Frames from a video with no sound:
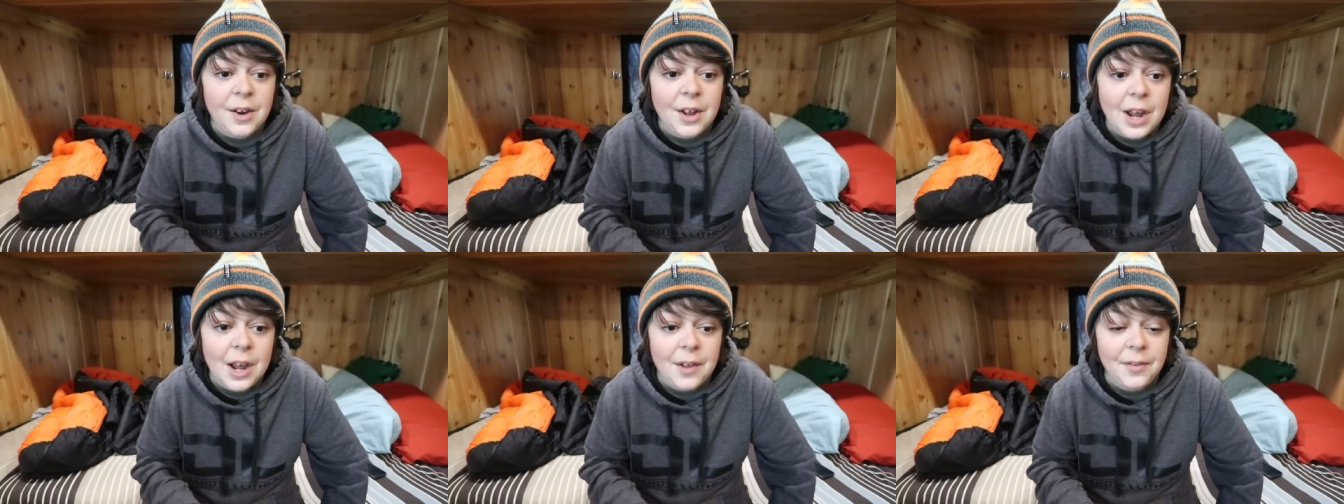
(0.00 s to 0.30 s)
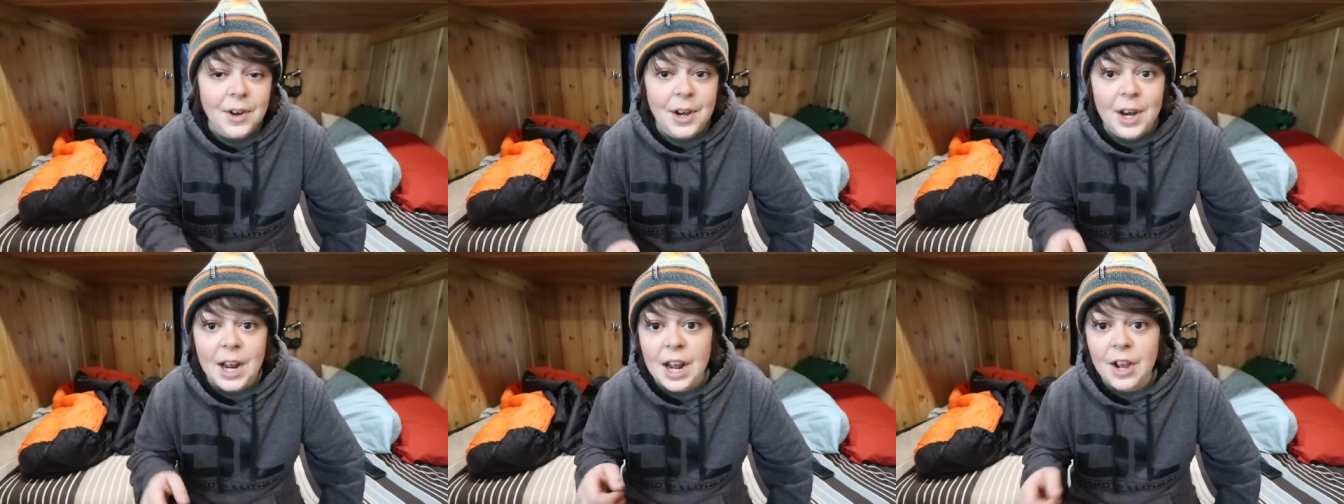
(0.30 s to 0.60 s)

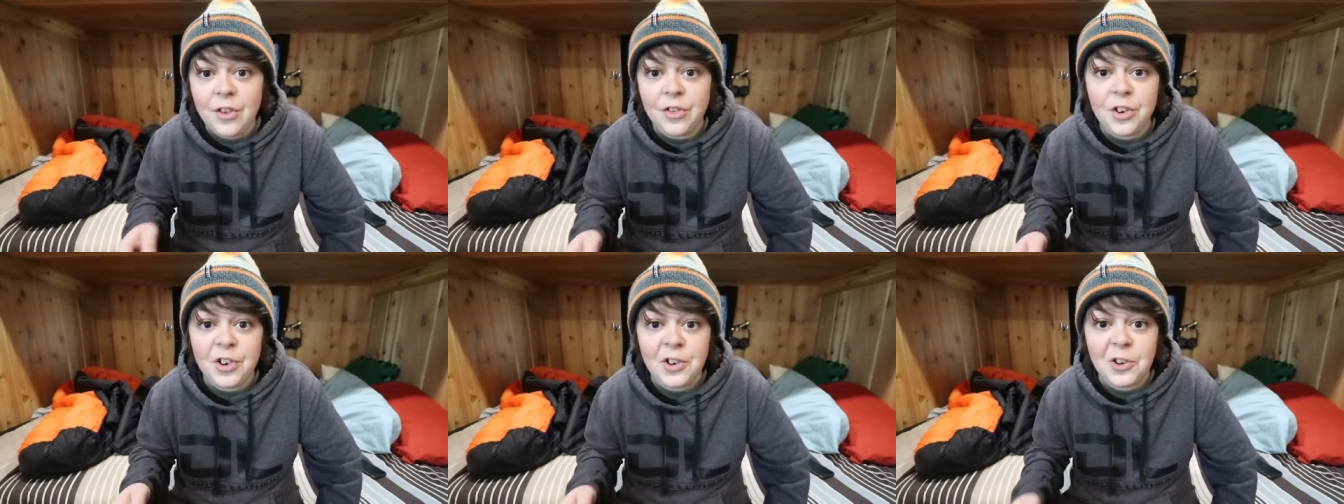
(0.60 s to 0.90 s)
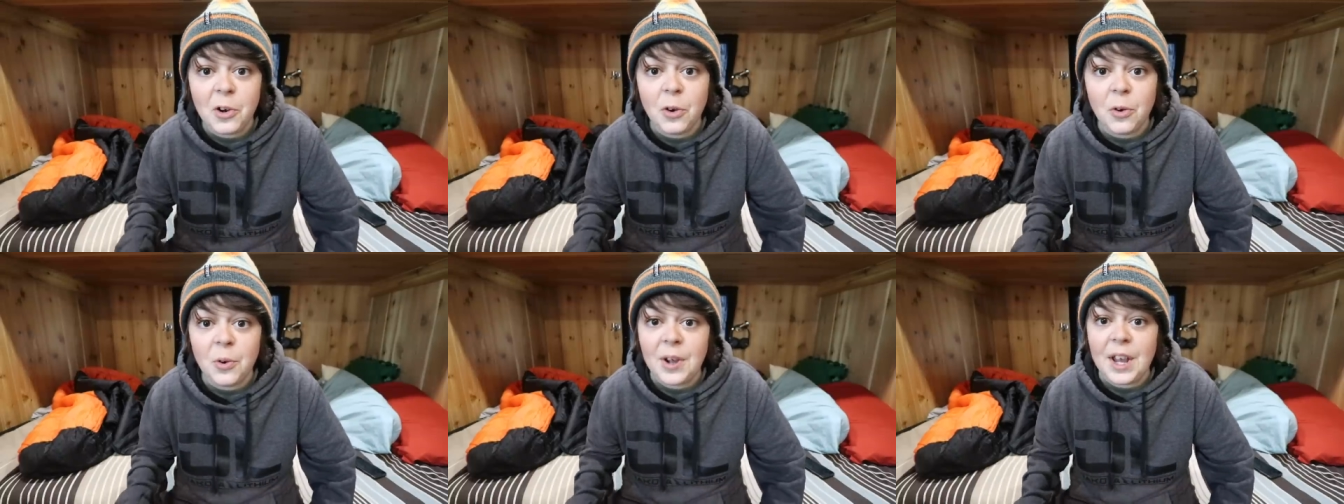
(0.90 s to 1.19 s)
and then Hayes and
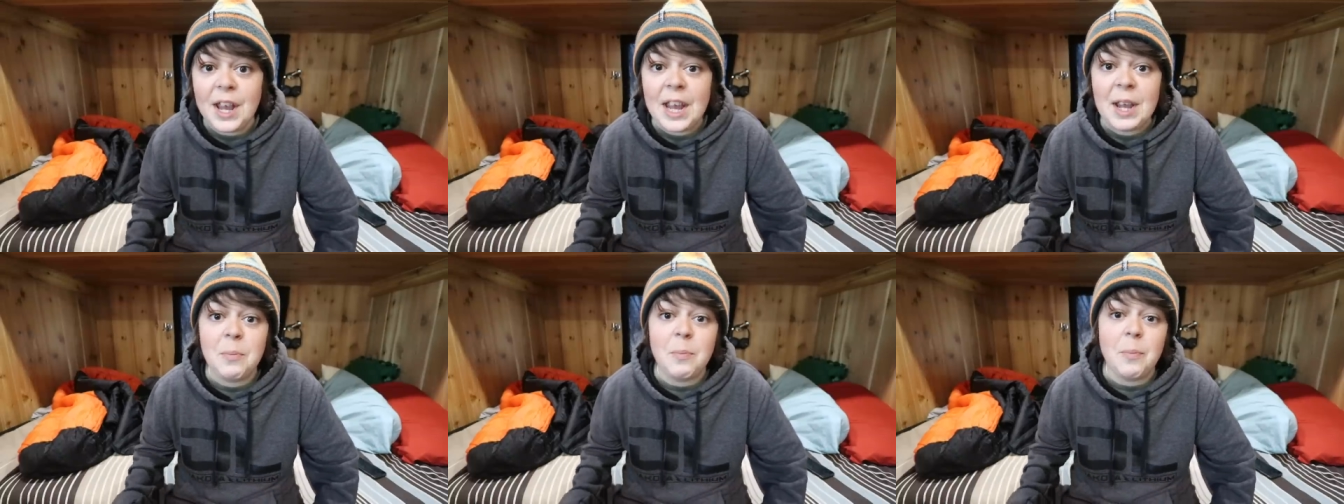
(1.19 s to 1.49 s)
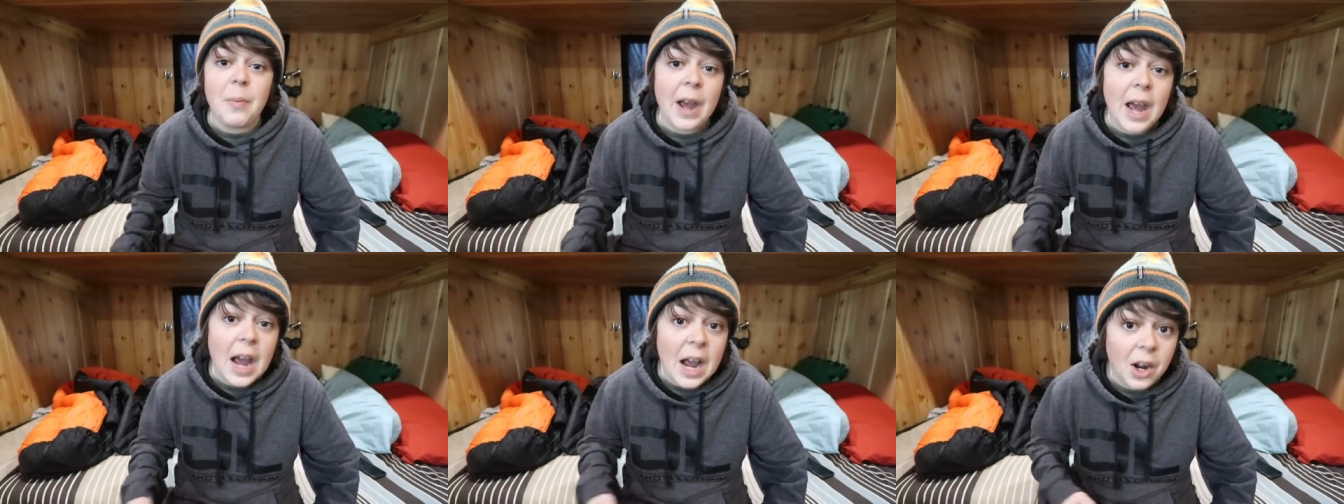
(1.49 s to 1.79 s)
Cole came
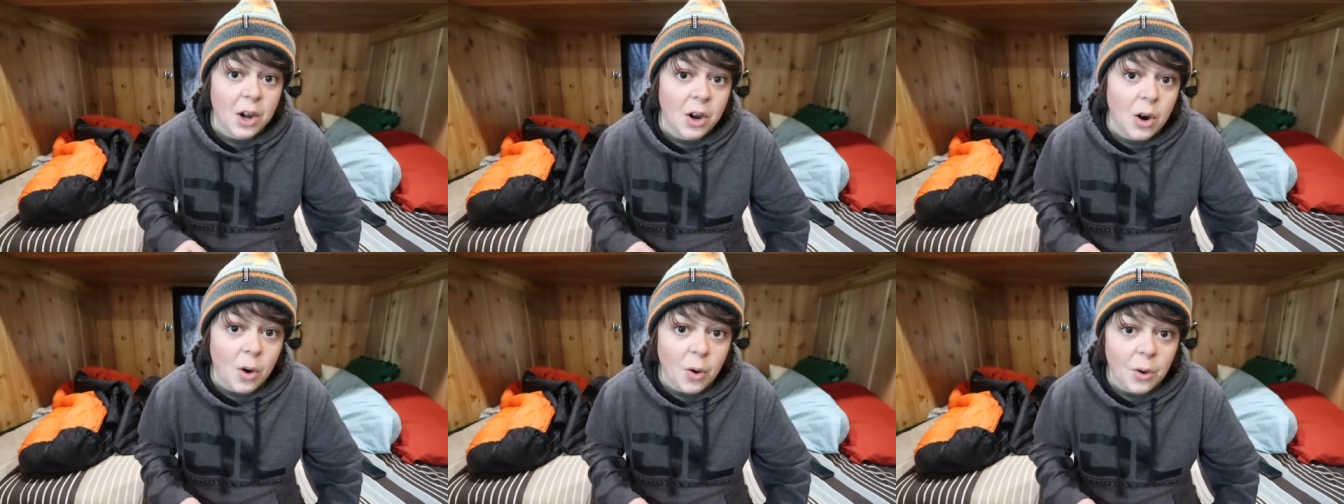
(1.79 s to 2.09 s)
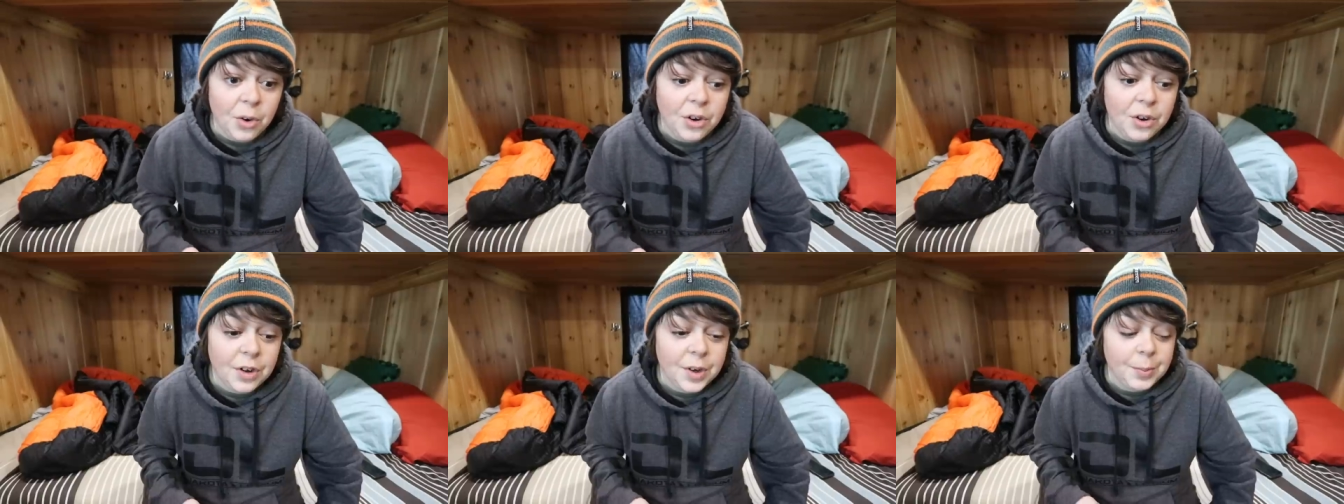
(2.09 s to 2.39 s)
back
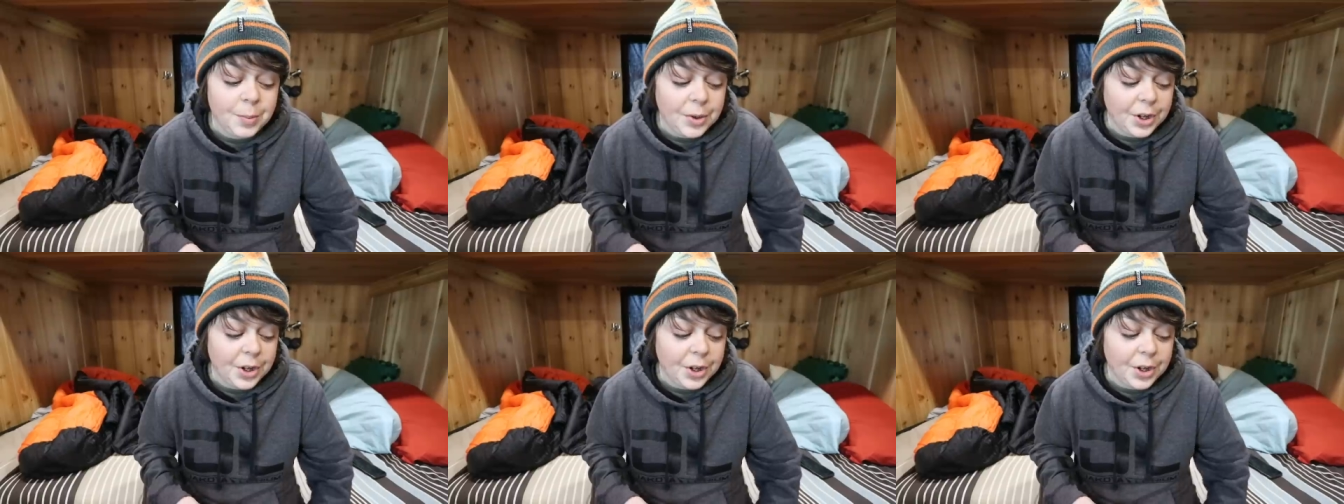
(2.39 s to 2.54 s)
out